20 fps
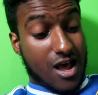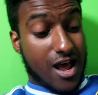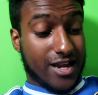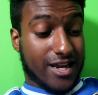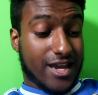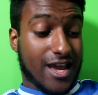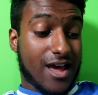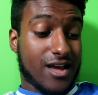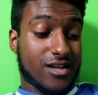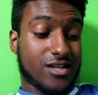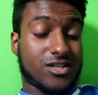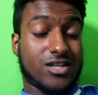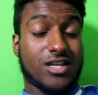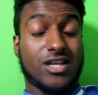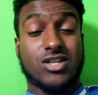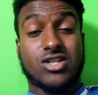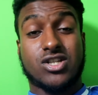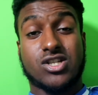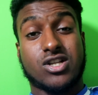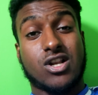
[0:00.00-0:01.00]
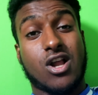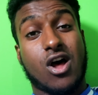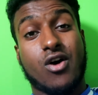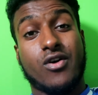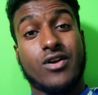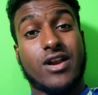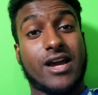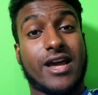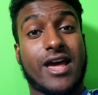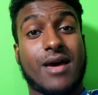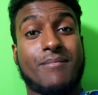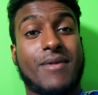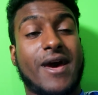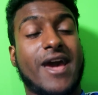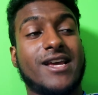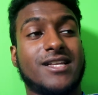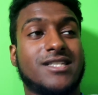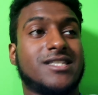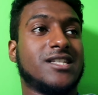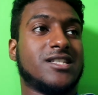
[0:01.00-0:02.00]
I get he's slow and I get
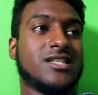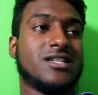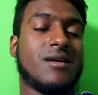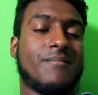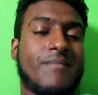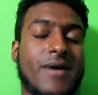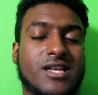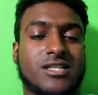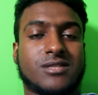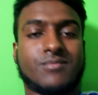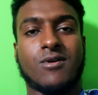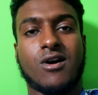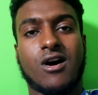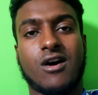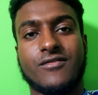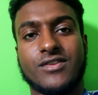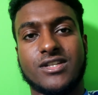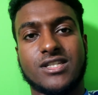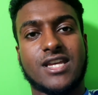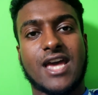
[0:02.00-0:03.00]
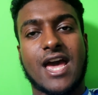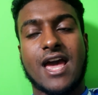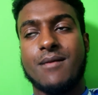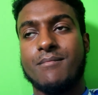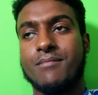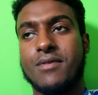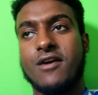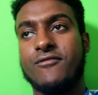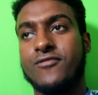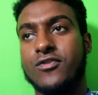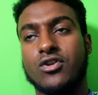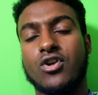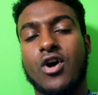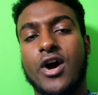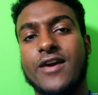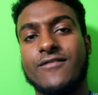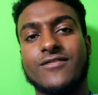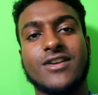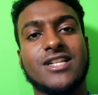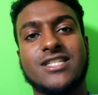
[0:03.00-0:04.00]
pace isn't the best part of his game, but if you're
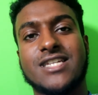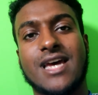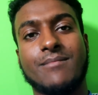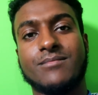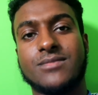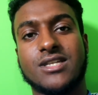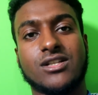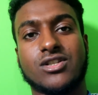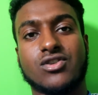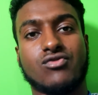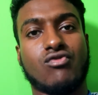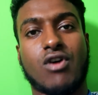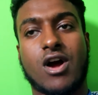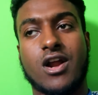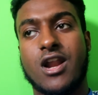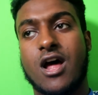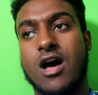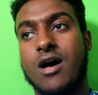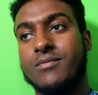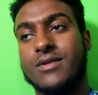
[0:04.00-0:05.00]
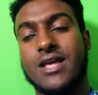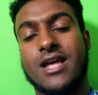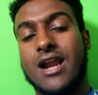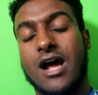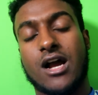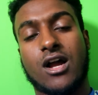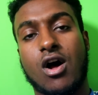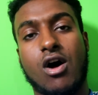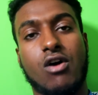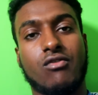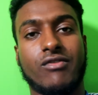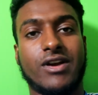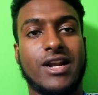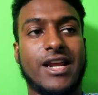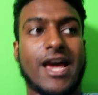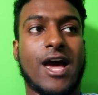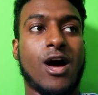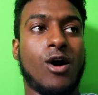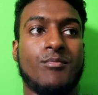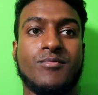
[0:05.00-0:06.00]
not even attempting to run up, then I can't
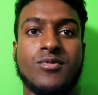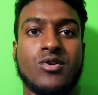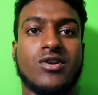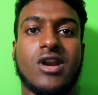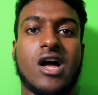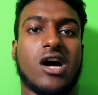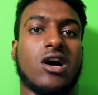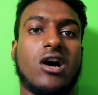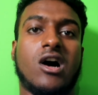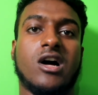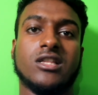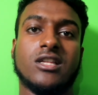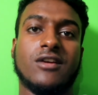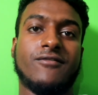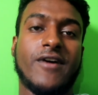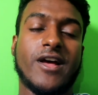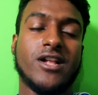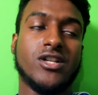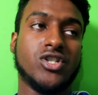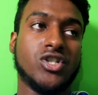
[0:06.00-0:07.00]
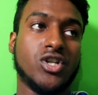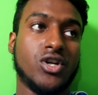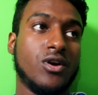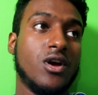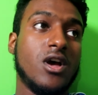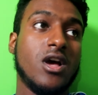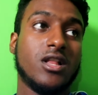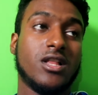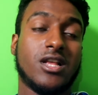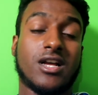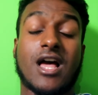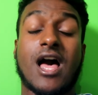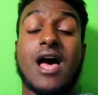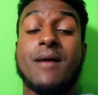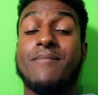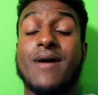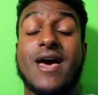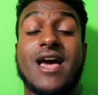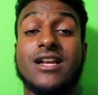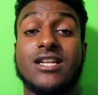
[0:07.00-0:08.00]
really help you and I can't defend you. The
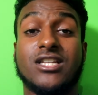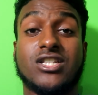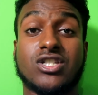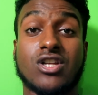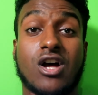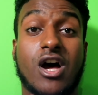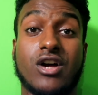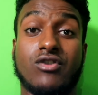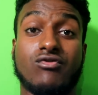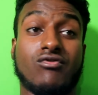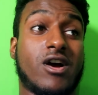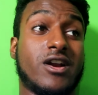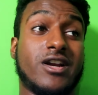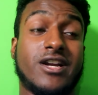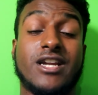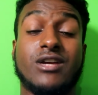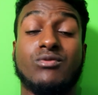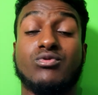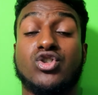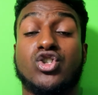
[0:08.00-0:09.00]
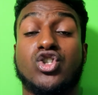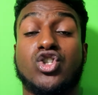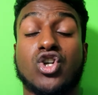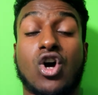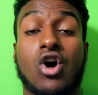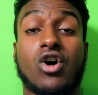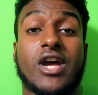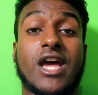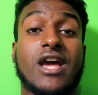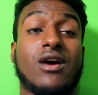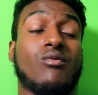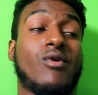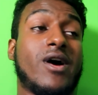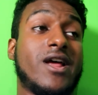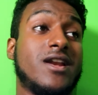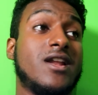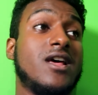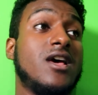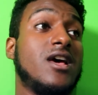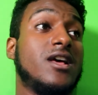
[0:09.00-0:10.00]
guy barely started running, he was jogging
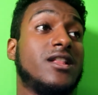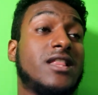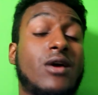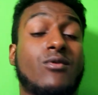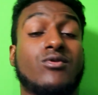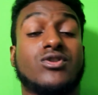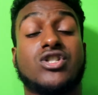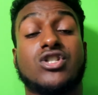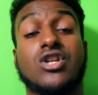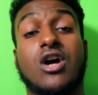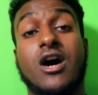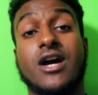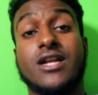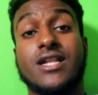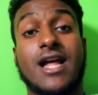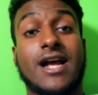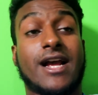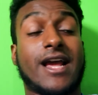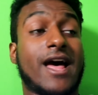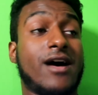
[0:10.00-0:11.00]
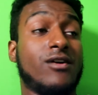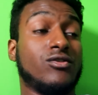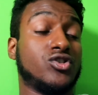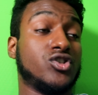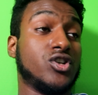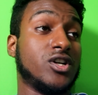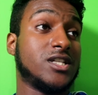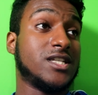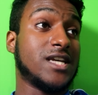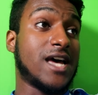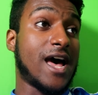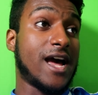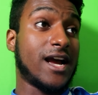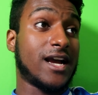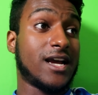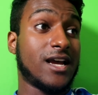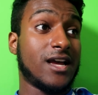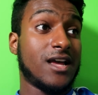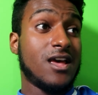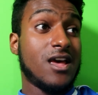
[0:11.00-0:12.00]
when they were starting their
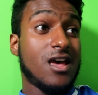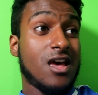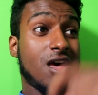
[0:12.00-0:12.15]
counter-attack.